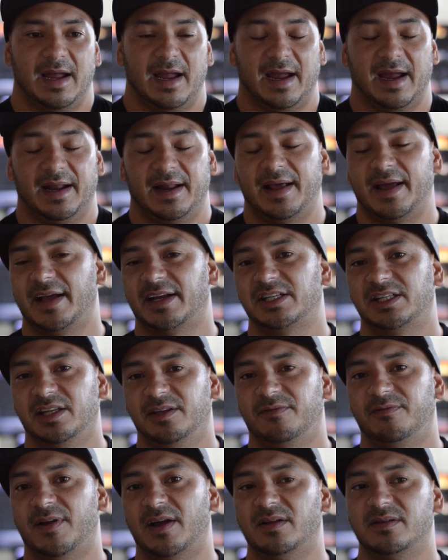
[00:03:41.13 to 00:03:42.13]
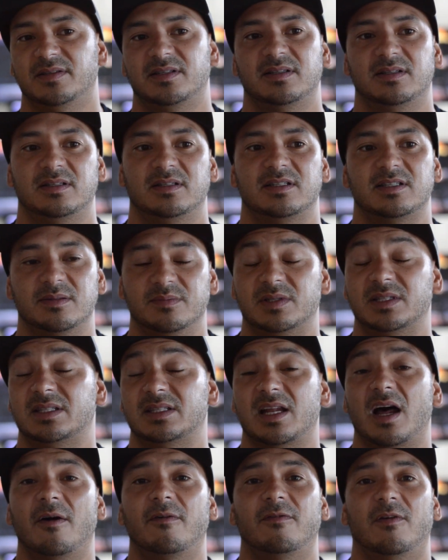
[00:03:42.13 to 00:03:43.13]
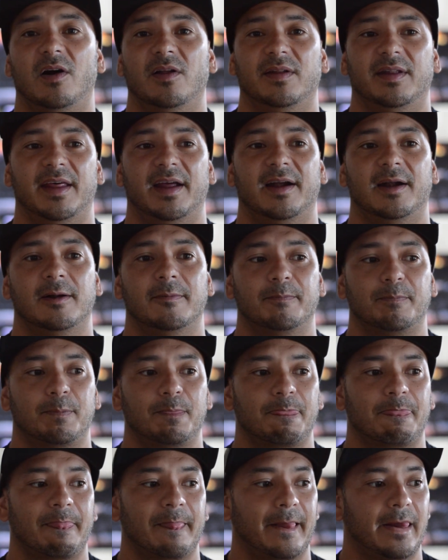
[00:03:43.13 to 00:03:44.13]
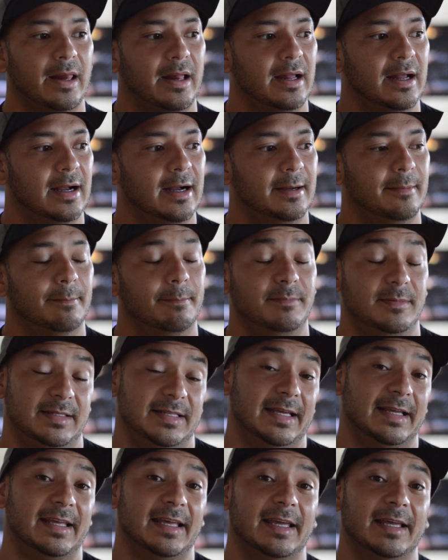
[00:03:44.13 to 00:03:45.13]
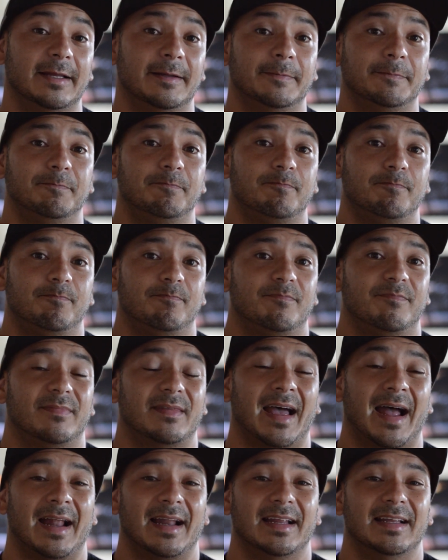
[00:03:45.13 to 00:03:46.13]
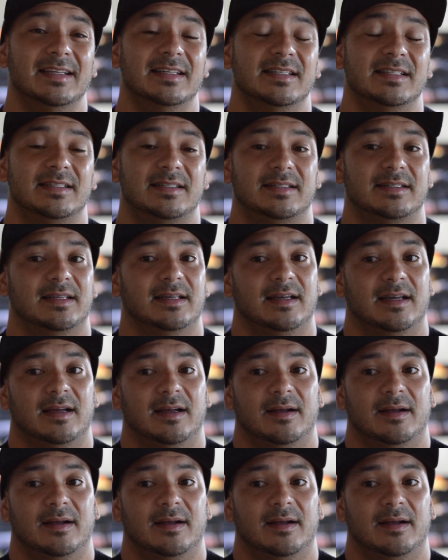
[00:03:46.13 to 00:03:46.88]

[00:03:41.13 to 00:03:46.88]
And I actually found some stuff on there, digging, that is